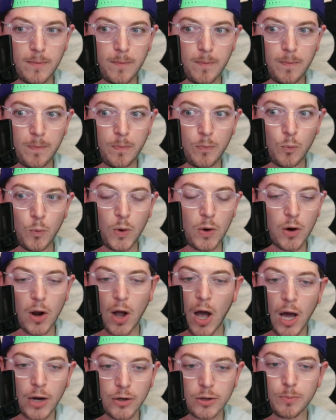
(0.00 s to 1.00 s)
We're a
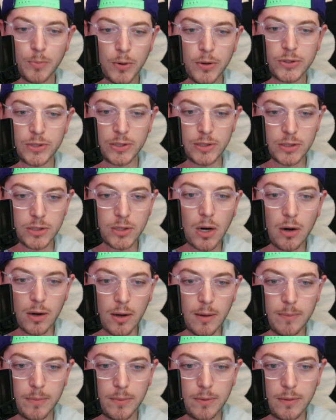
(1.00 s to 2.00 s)
100-person
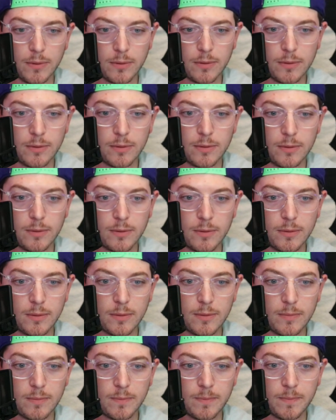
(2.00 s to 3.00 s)
startup.
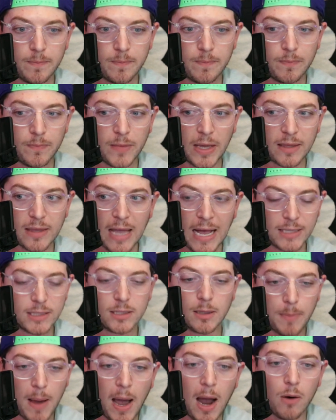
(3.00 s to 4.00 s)
Like, that's the
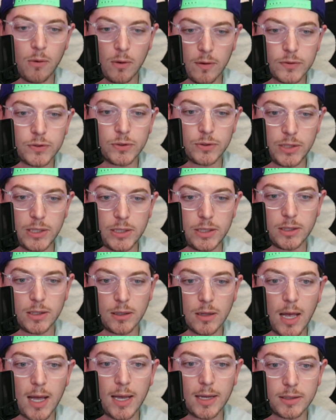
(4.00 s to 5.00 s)
power of strategic
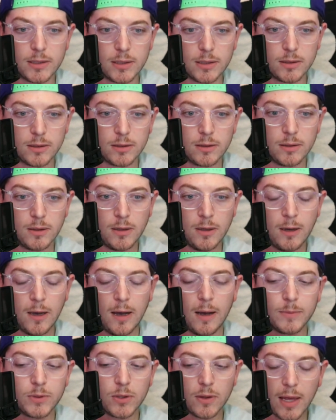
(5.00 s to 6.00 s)
alliances.
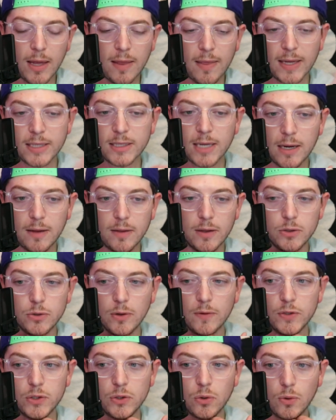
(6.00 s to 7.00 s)
That's kind of the
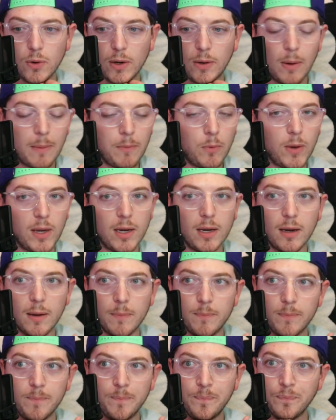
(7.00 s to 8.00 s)
Drift story. We ended
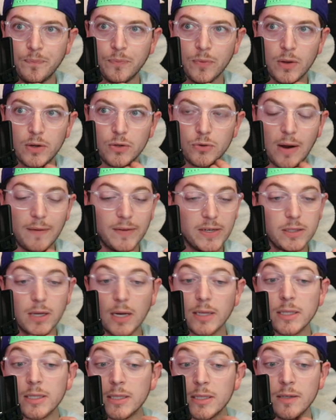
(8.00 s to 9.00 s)
up driving
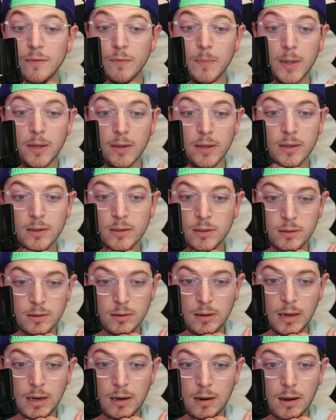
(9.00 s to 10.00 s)
dozens of millions
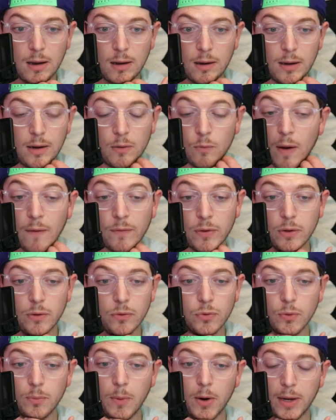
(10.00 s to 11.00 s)
in revenue
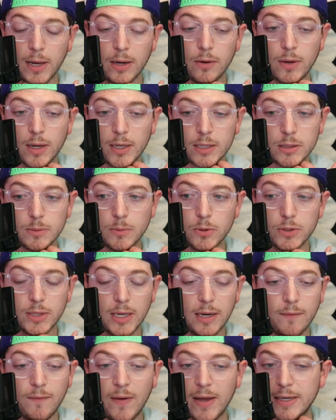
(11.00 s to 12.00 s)
through Marketo customers, had
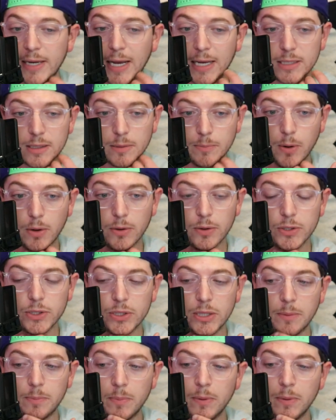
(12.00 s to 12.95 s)
a fantastic partnership.